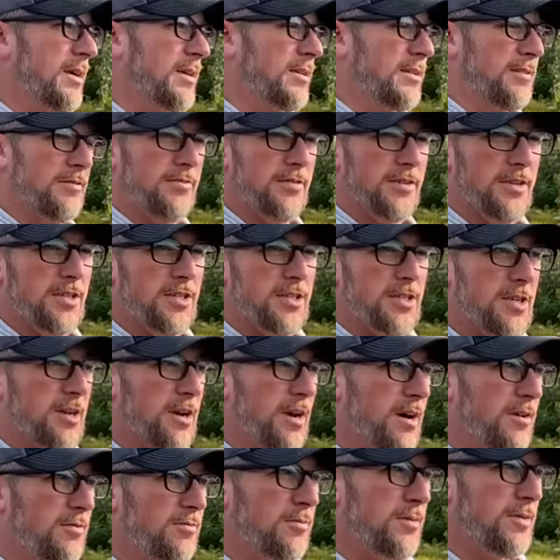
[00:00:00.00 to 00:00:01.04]
to finish it
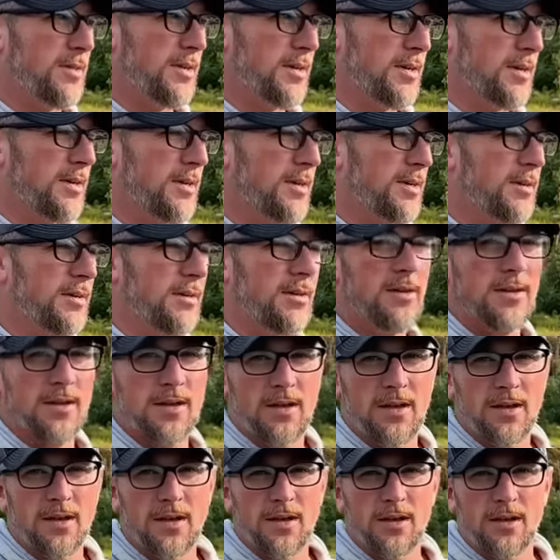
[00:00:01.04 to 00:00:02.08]
off with the
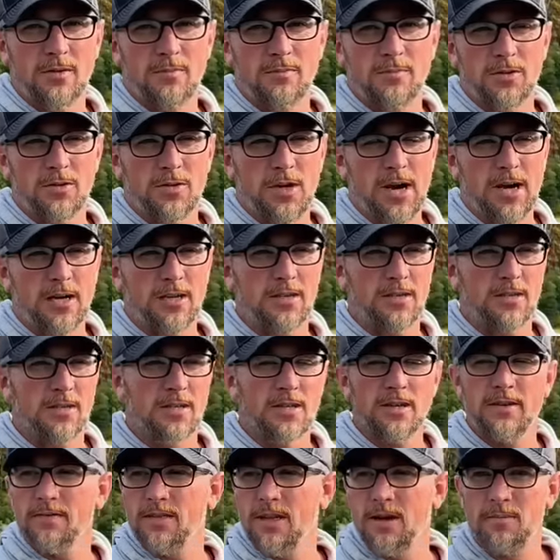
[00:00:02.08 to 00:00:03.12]
tractor,
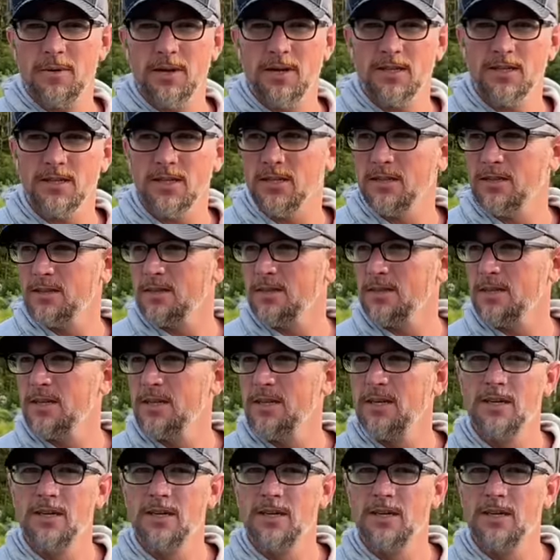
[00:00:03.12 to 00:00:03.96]
if that makes sense.